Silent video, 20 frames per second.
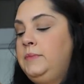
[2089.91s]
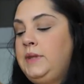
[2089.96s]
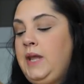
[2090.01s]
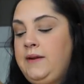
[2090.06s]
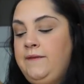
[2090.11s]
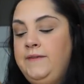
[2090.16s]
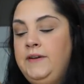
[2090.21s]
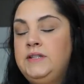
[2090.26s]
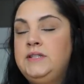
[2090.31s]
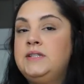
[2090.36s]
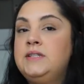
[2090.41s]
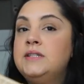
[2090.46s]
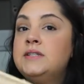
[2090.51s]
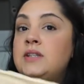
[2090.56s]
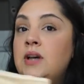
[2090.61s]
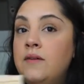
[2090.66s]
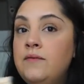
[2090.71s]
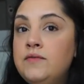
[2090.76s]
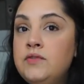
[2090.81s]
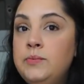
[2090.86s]
that fits this
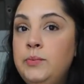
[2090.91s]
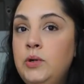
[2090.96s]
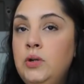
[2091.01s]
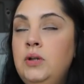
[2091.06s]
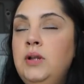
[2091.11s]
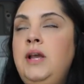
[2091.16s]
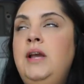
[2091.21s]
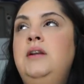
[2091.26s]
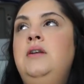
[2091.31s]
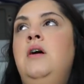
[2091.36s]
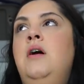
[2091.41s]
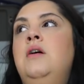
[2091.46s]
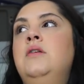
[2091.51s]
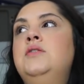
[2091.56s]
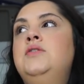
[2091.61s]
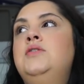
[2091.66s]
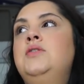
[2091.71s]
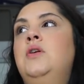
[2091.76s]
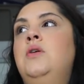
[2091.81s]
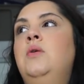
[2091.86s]
comfortable and
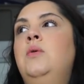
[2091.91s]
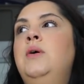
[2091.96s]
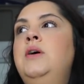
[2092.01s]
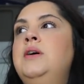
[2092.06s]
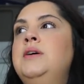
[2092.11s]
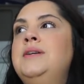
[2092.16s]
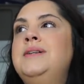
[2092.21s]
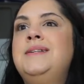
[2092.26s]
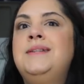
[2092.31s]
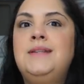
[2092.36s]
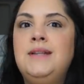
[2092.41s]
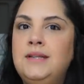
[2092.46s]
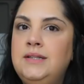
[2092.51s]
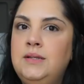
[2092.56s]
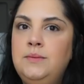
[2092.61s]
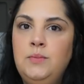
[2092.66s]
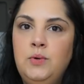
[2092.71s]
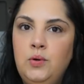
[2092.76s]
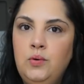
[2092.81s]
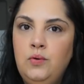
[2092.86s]
also
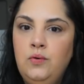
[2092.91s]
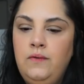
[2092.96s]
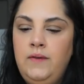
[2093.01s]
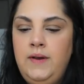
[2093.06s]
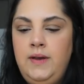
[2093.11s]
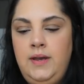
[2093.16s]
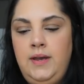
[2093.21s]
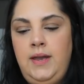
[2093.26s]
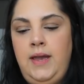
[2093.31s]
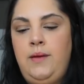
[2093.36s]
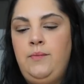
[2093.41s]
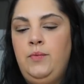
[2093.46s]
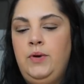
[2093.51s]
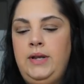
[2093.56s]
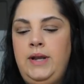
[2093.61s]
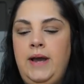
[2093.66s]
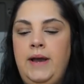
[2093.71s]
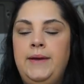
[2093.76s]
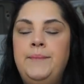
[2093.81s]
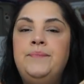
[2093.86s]
doesn't move and
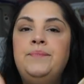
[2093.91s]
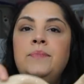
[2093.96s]
whatnot.